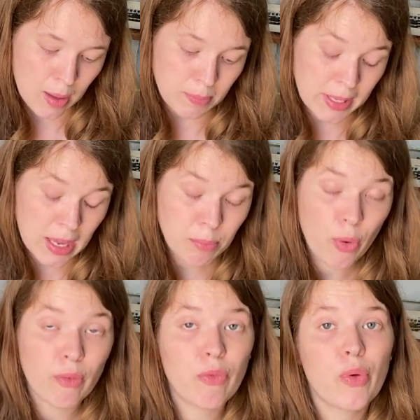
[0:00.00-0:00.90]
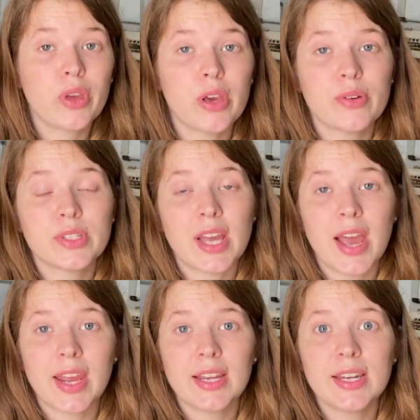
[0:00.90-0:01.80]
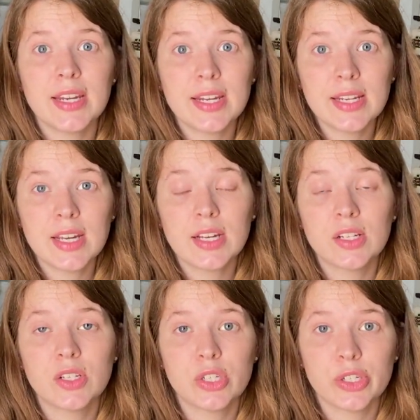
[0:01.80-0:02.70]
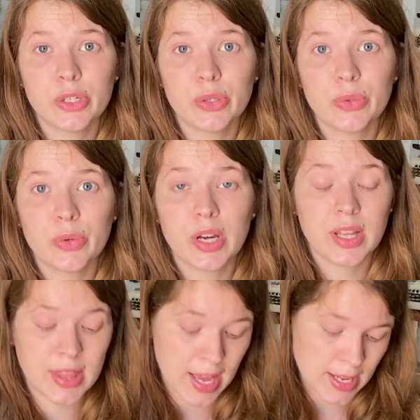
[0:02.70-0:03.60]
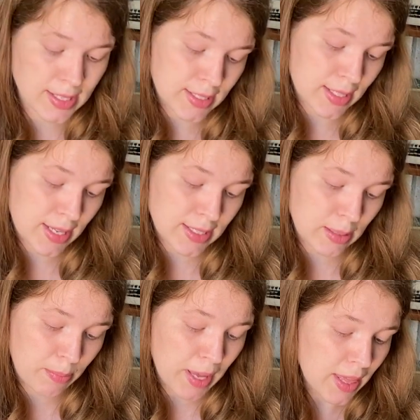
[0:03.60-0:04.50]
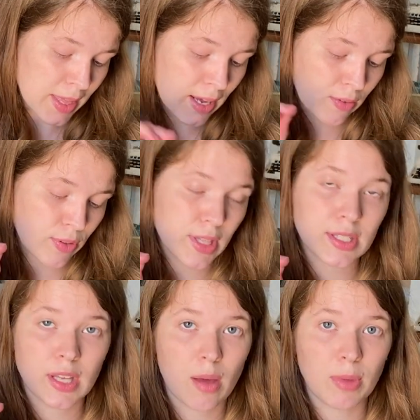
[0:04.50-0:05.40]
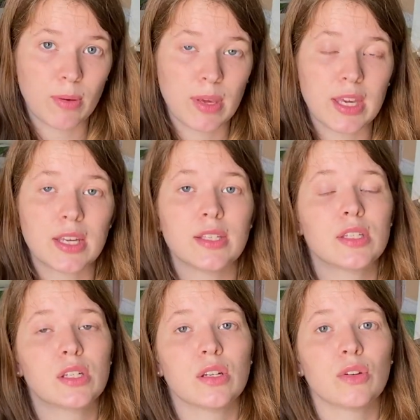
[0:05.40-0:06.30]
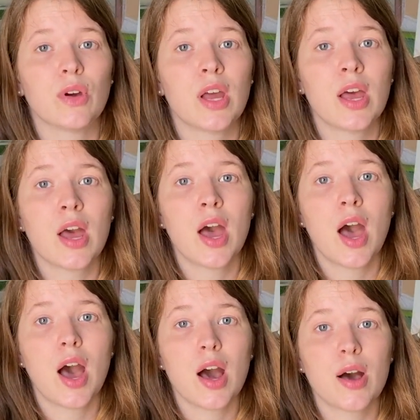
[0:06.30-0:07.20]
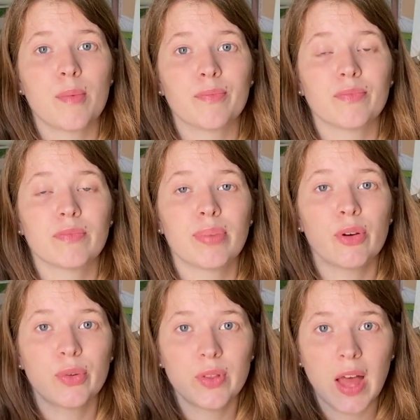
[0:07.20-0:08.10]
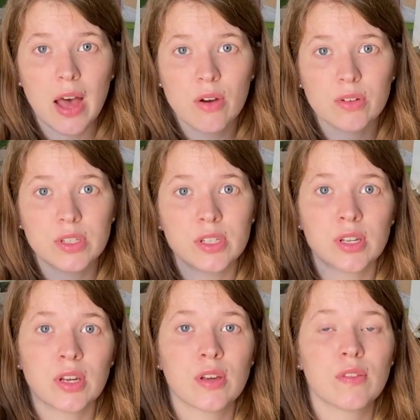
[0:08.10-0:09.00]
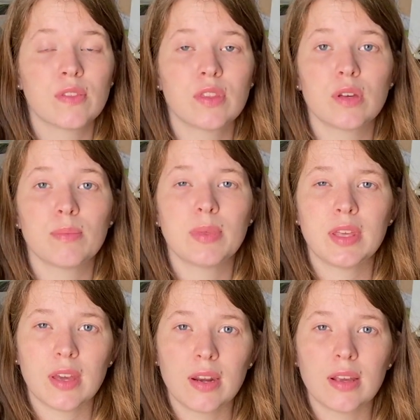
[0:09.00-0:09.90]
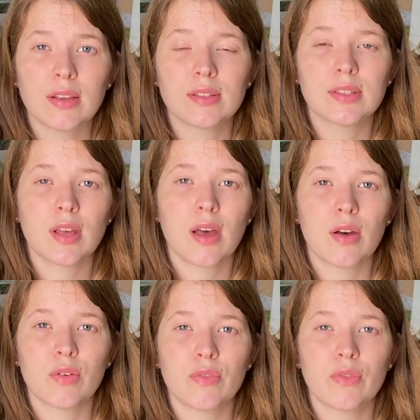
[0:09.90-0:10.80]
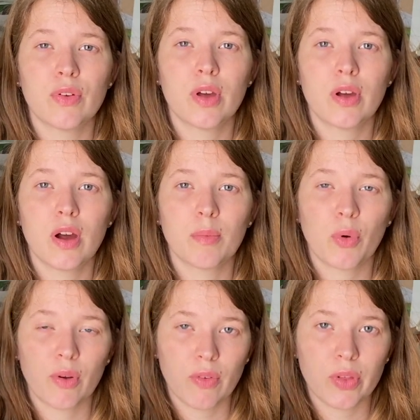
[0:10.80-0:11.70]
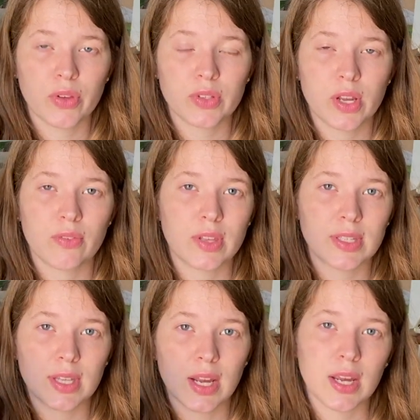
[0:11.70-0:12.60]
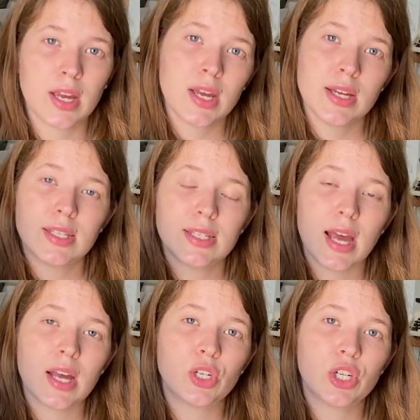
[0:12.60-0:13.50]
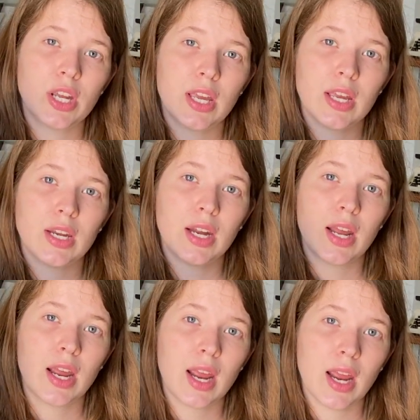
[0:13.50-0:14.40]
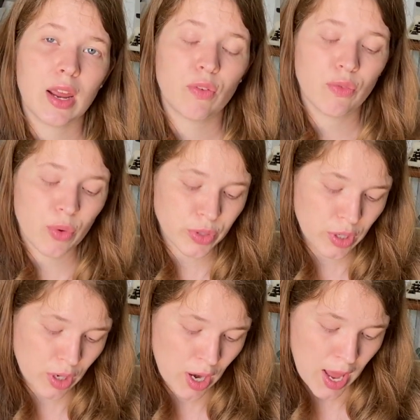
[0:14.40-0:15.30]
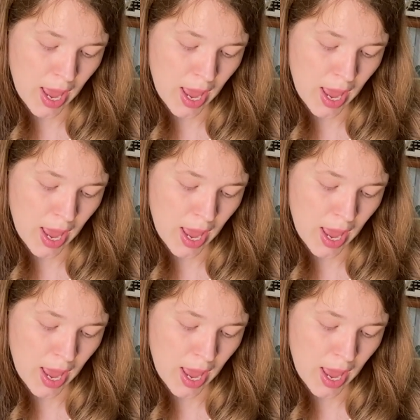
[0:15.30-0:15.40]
begin portfolios. I need to, that is a big thing for this coming week, is to pull out the beginnings of our portfolio stuff, things that I stash in a folder,